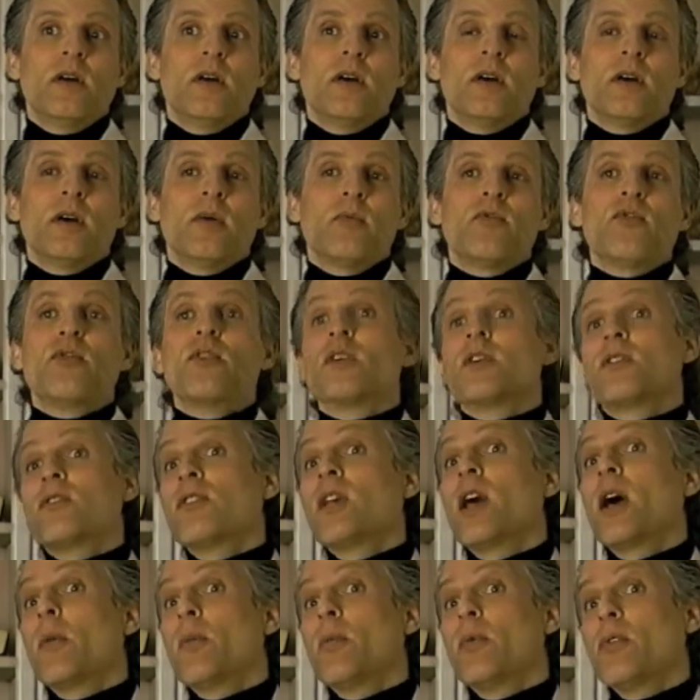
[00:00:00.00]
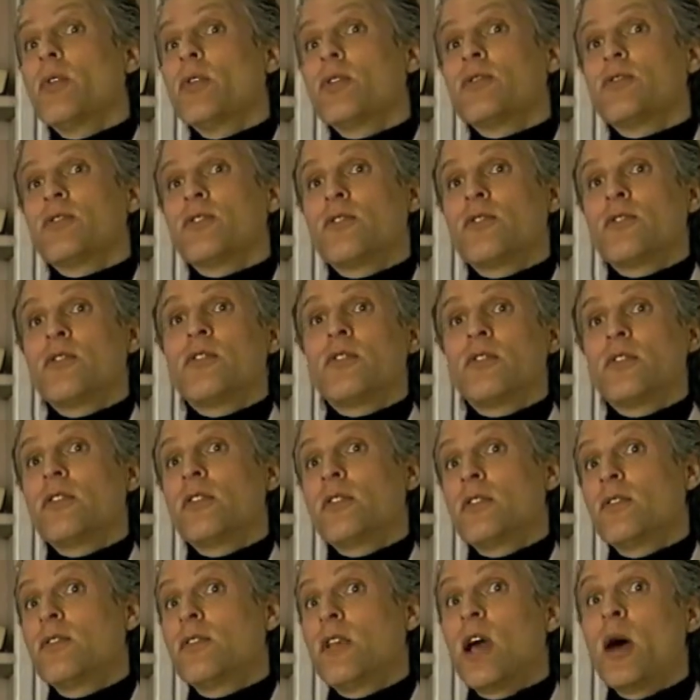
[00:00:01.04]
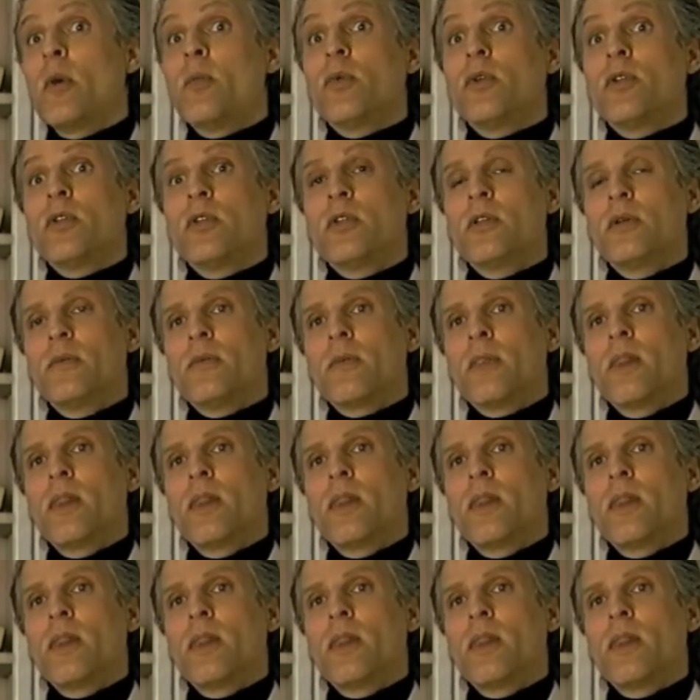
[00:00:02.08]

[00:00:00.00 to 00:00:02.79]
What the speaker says: For example, just as an example,